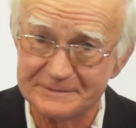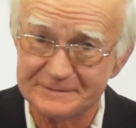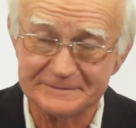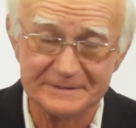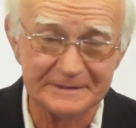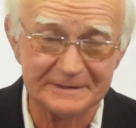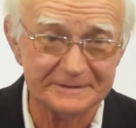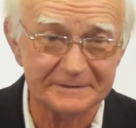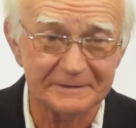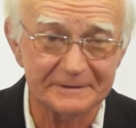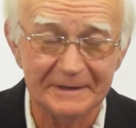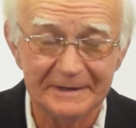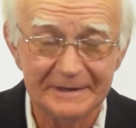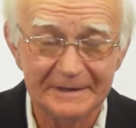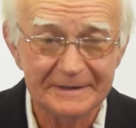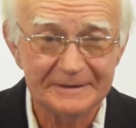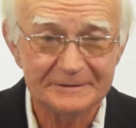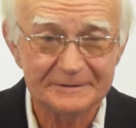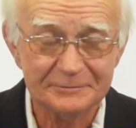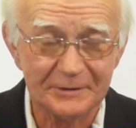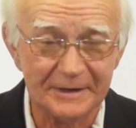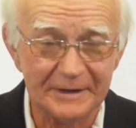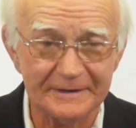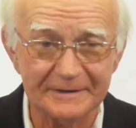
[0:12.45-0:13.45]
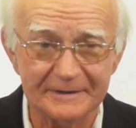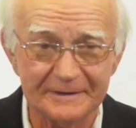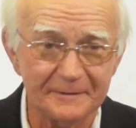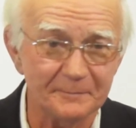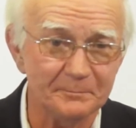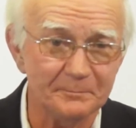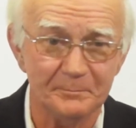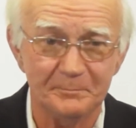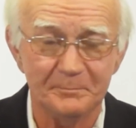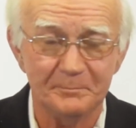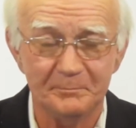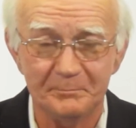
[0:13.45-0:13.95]
It's like trying to
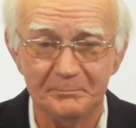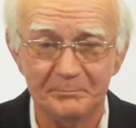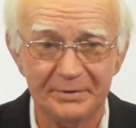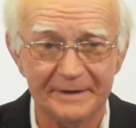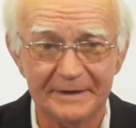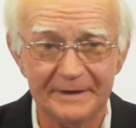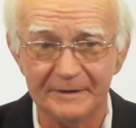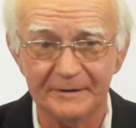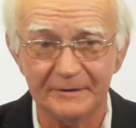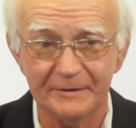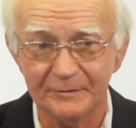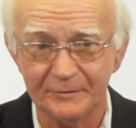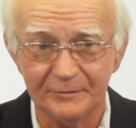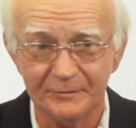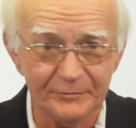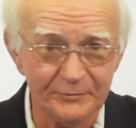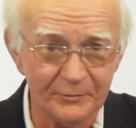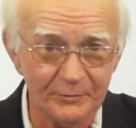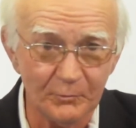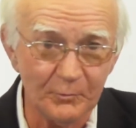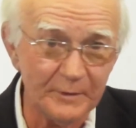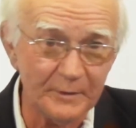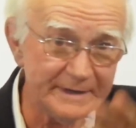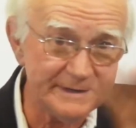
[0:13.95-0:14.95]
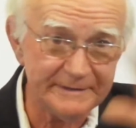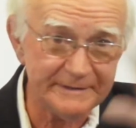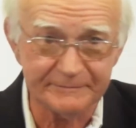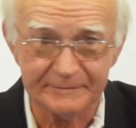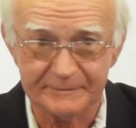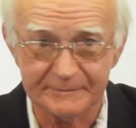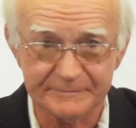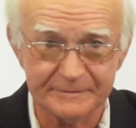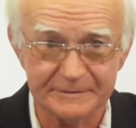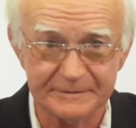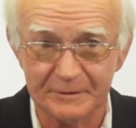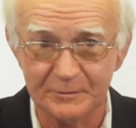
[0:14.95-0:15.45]
compare the wave
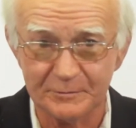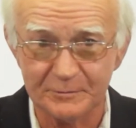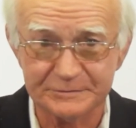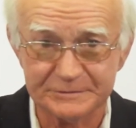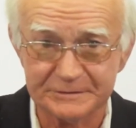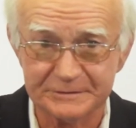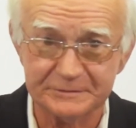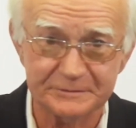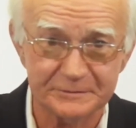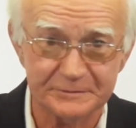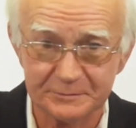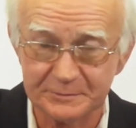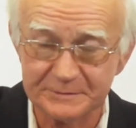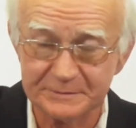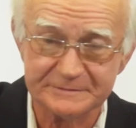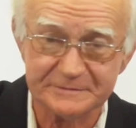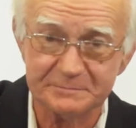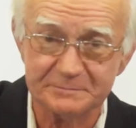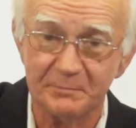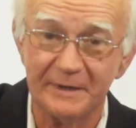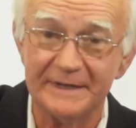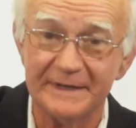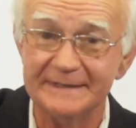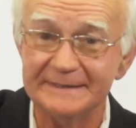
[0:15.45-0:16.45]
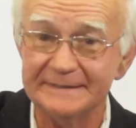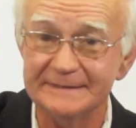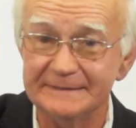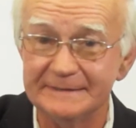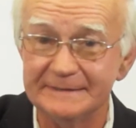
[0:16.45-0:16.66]
of the ocean to its mighty